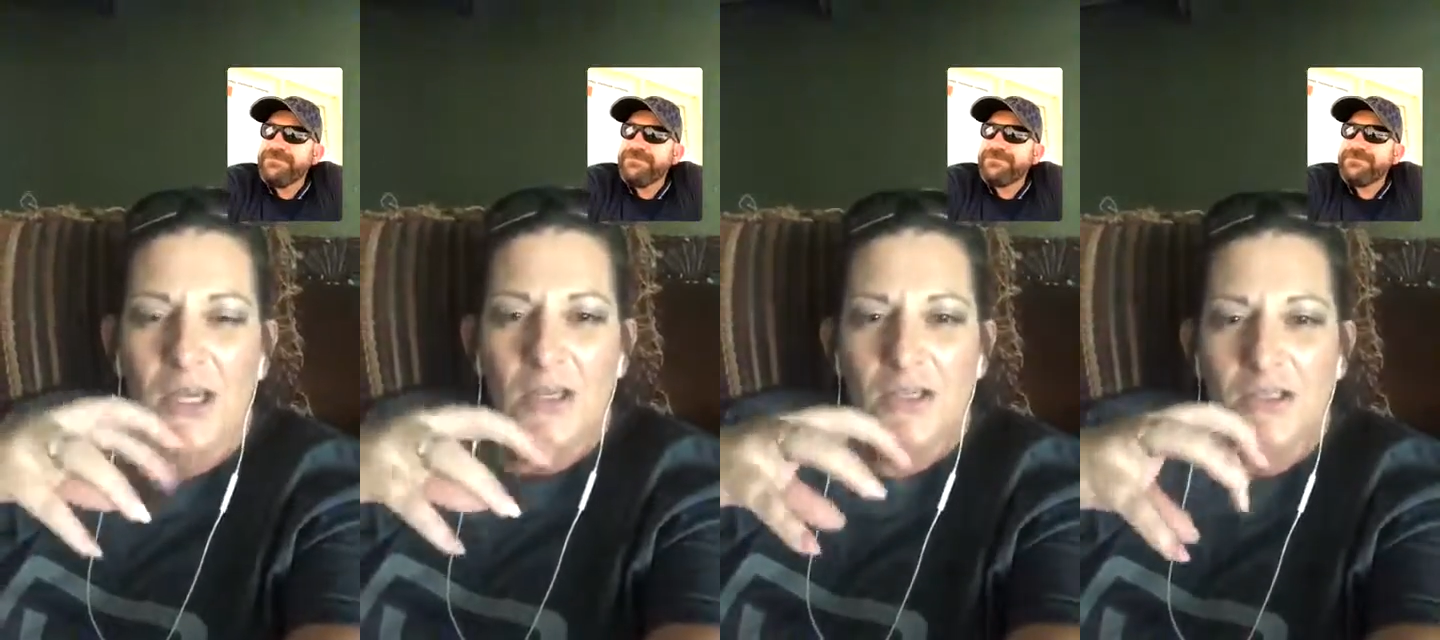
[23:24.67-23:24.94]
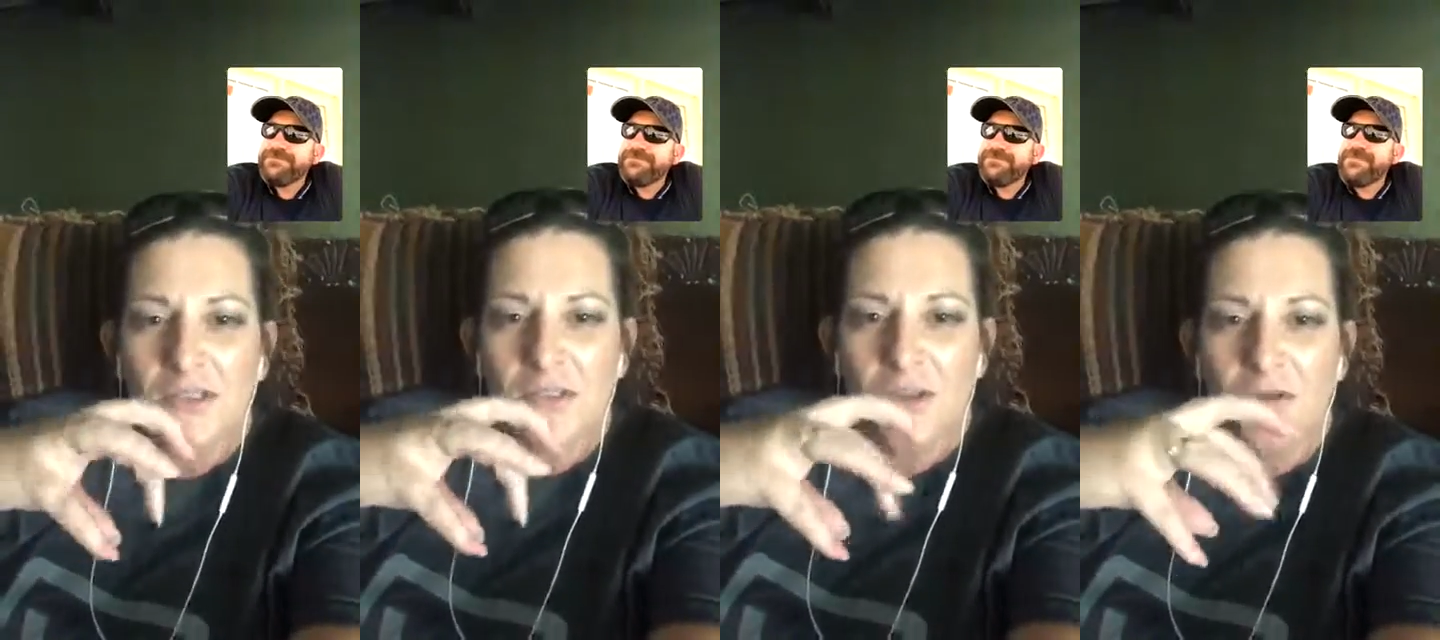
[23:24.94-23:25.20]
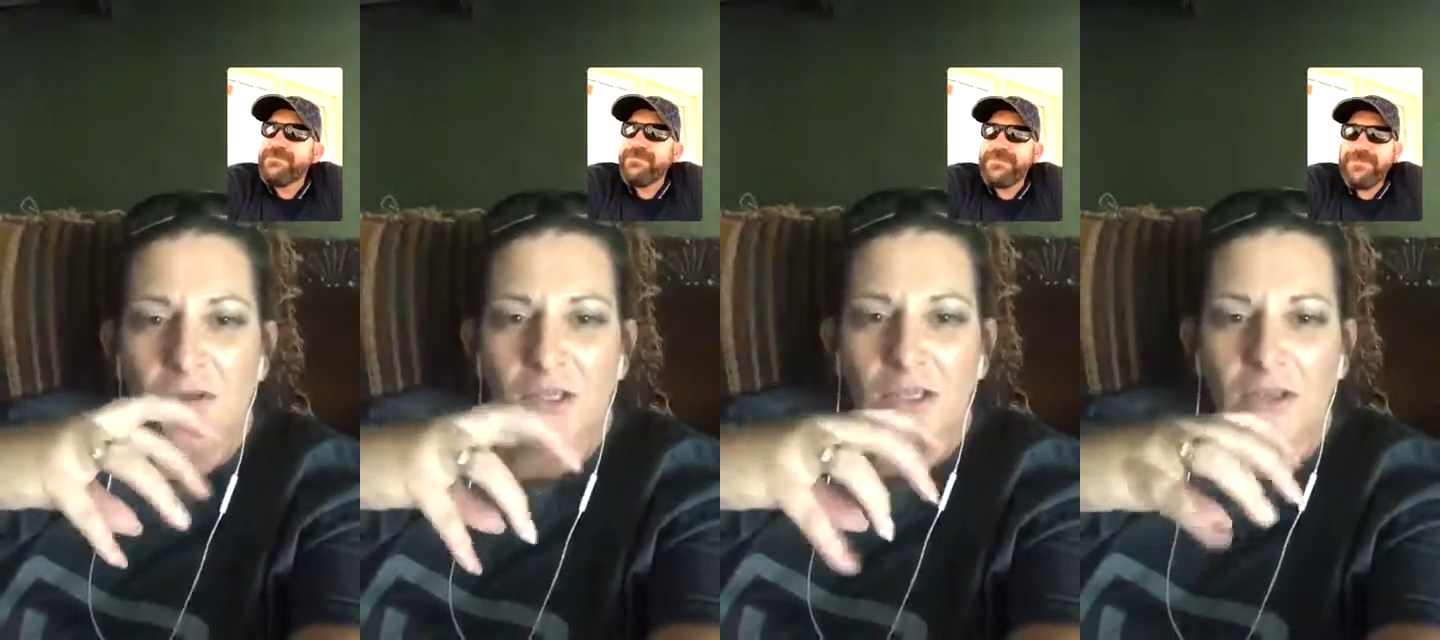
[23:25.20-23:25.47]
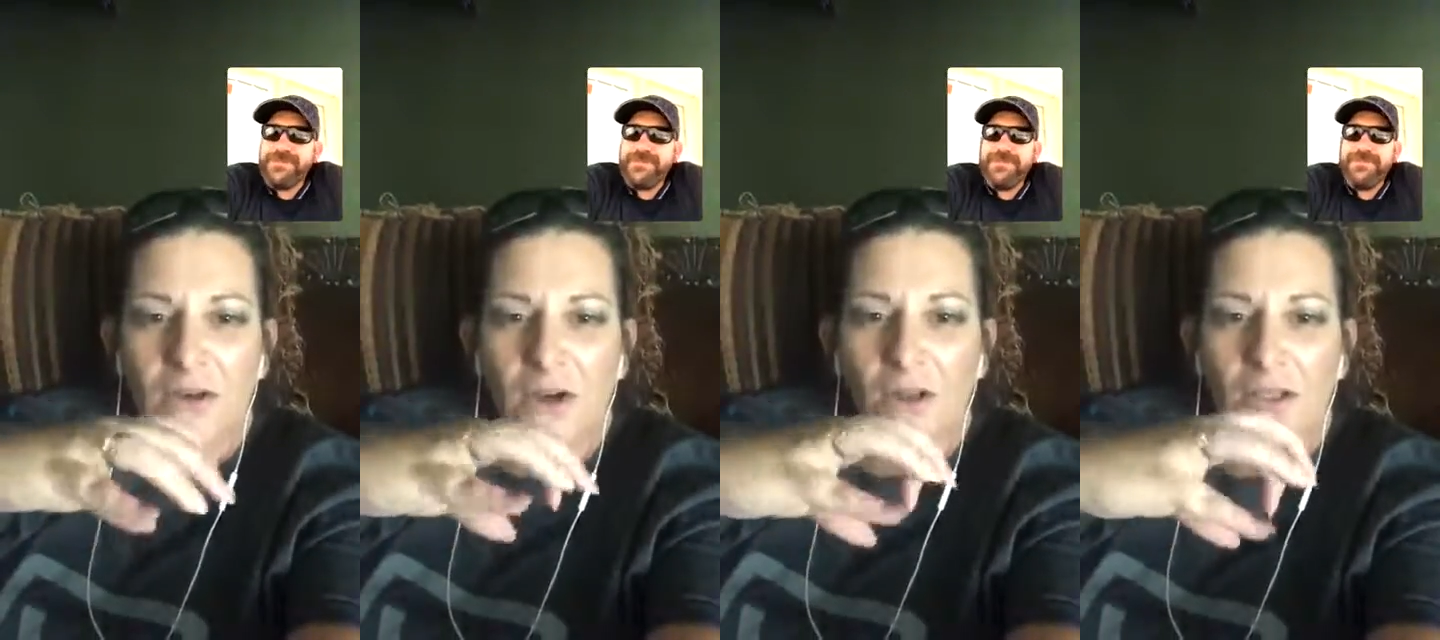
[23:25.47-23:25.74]
slowly
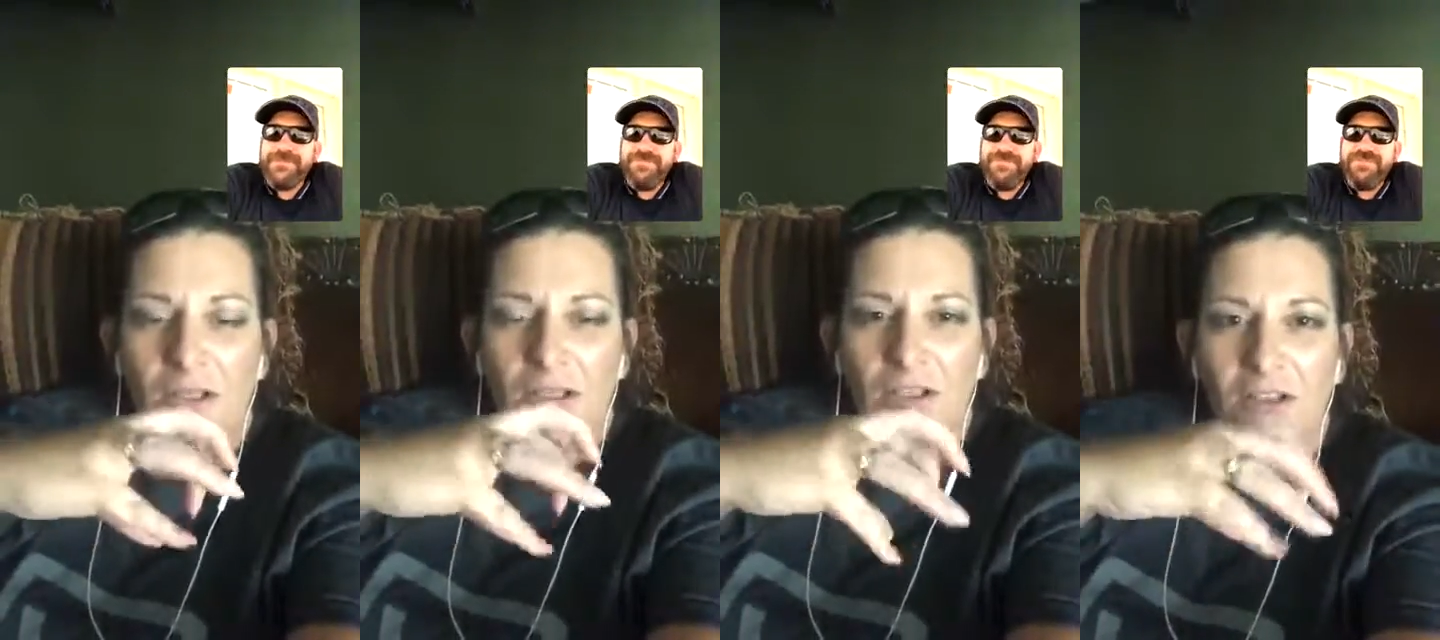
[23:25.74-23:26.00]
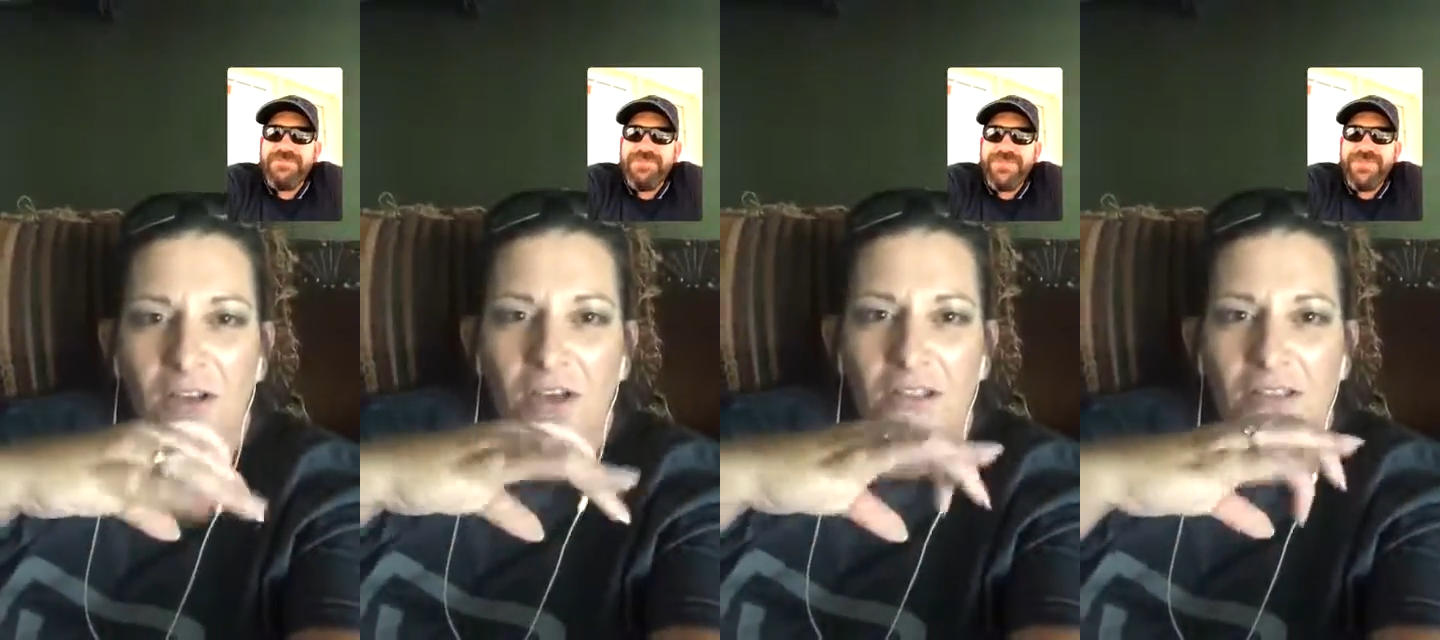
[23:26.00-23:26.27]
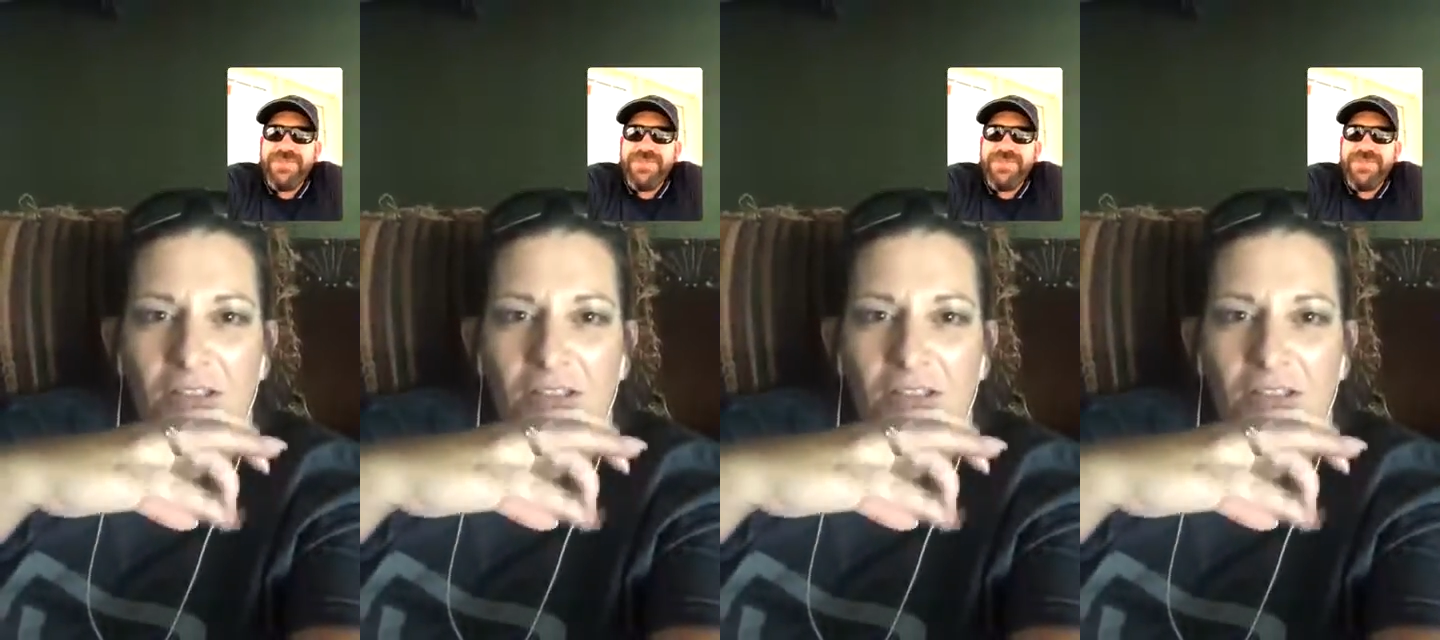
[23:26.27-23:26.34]
crawling across